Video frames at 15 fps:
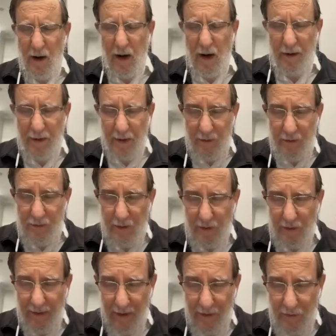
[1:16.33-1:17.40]
are engaged,
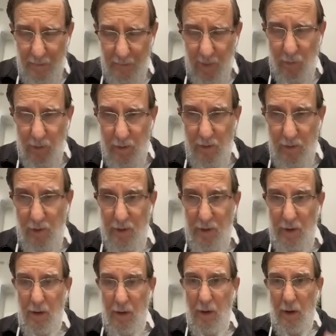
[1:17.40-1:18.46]
engaged
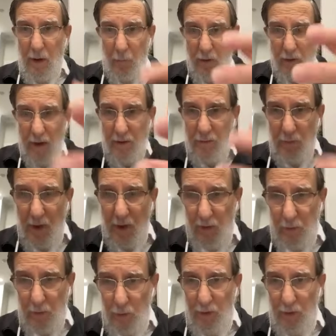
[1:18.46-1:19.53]
spiritually with, as we
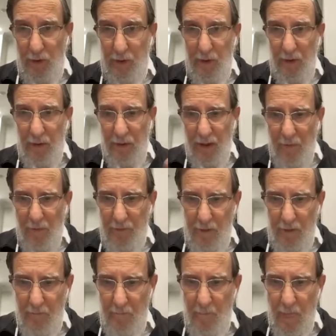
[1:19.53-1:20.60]
are learning,
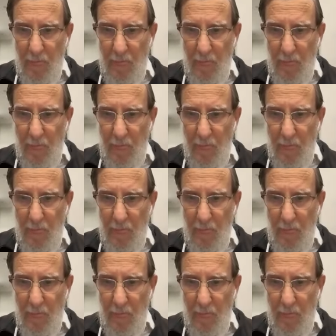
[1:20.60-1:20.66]
davening.